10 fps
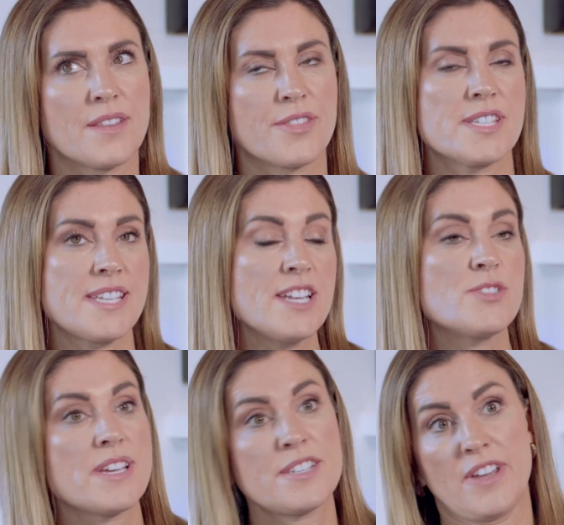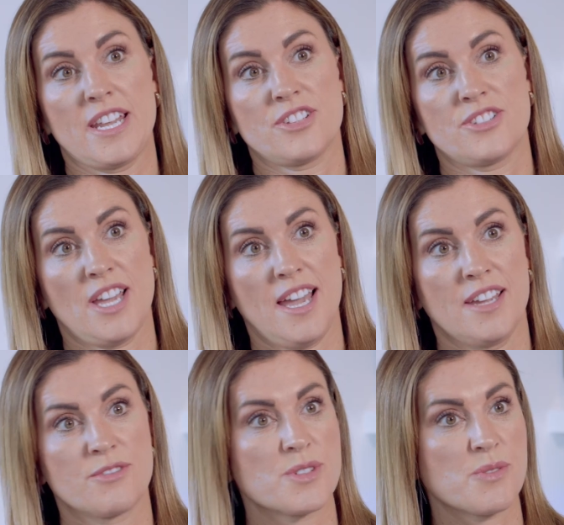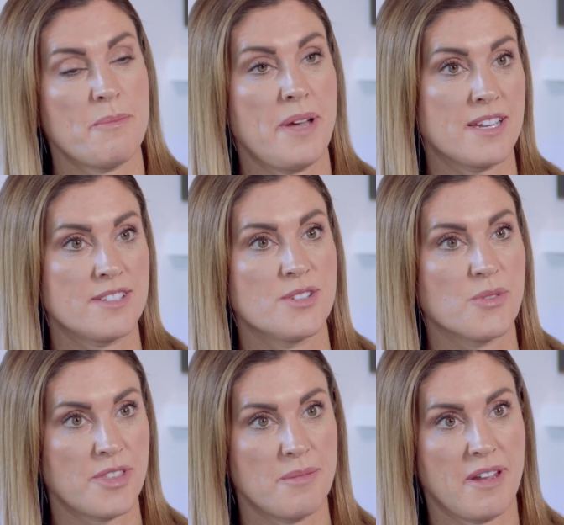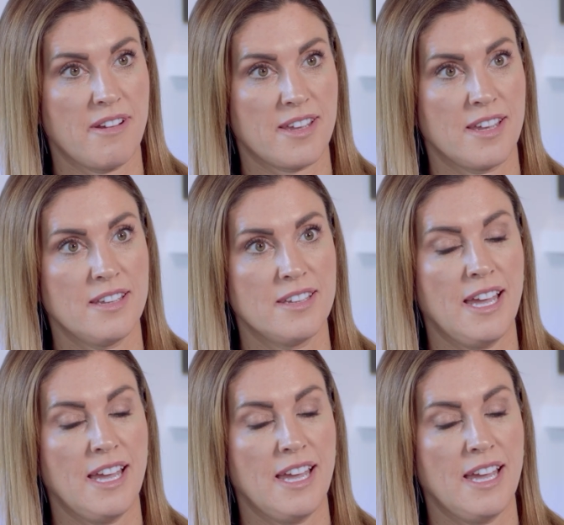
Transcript: The stage race finished and Rosa went back to North America.